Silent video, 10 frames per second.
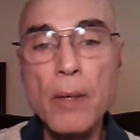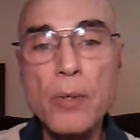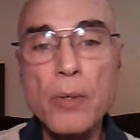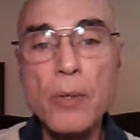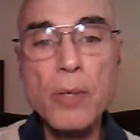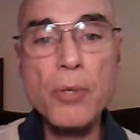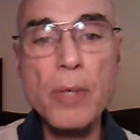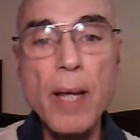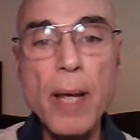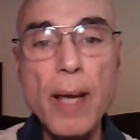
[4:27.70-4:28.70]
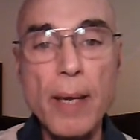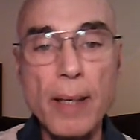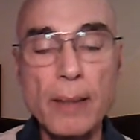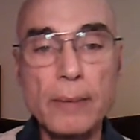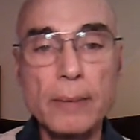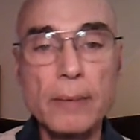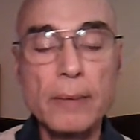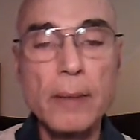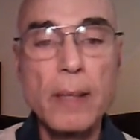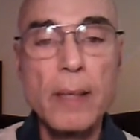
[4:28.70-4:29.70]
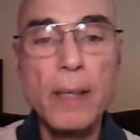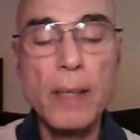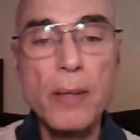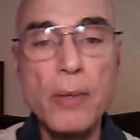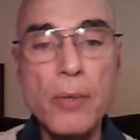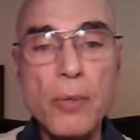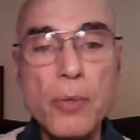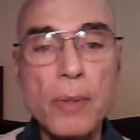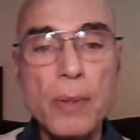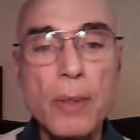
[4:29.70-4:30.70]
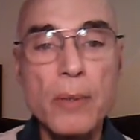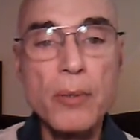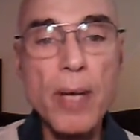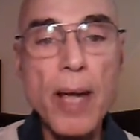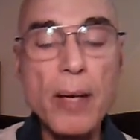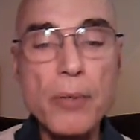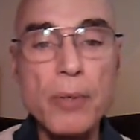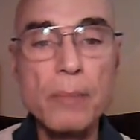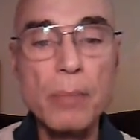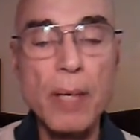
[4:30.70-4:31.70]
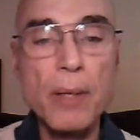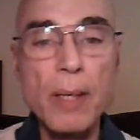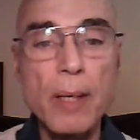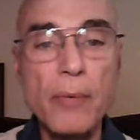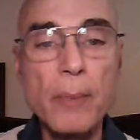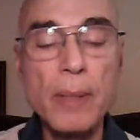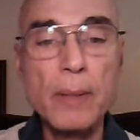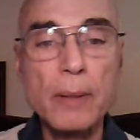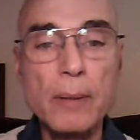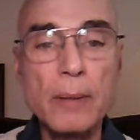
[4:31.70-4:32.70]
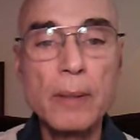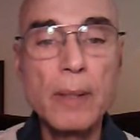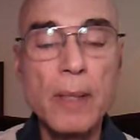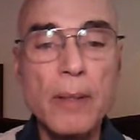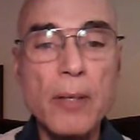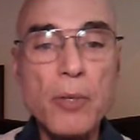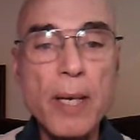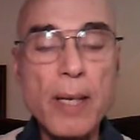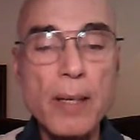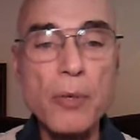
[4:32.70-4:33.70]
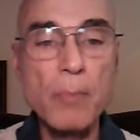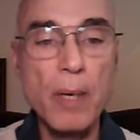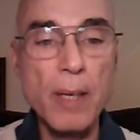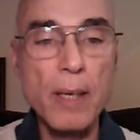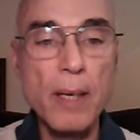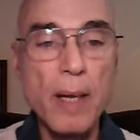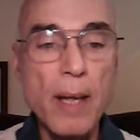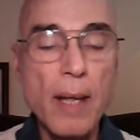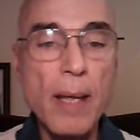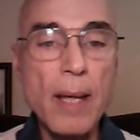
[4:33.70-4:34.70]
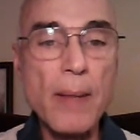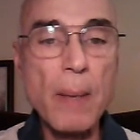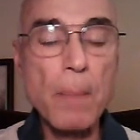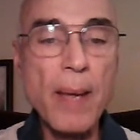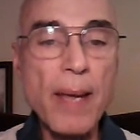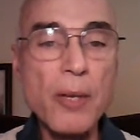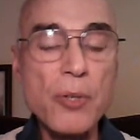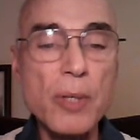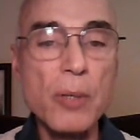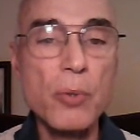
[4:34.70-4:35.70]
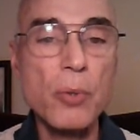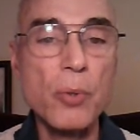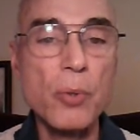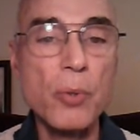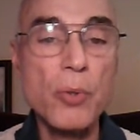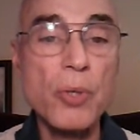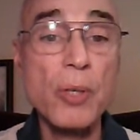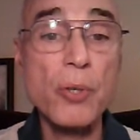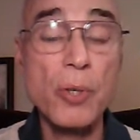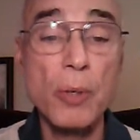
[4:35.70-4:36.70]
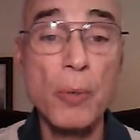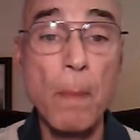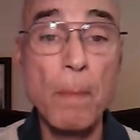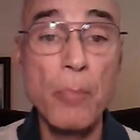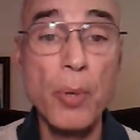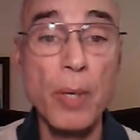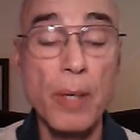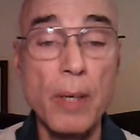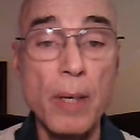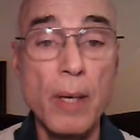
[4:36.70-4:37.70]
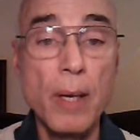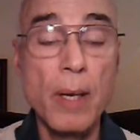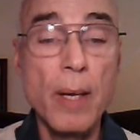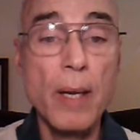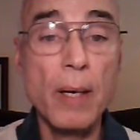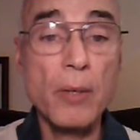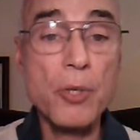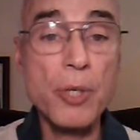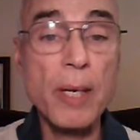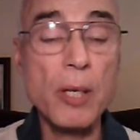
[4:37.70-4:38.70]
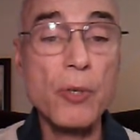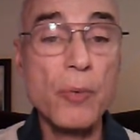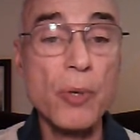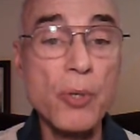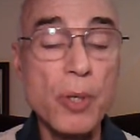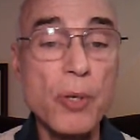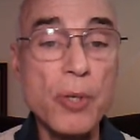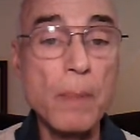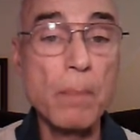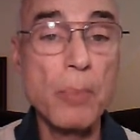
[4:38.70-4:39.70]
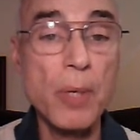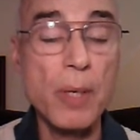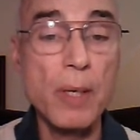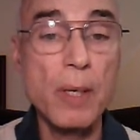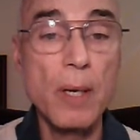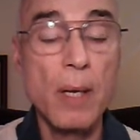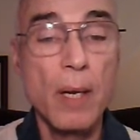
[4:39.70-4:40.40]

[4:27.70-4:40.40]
Citizen A is taxed by the government. They take his money and they pass it to Citizen B in exchange for Citizen B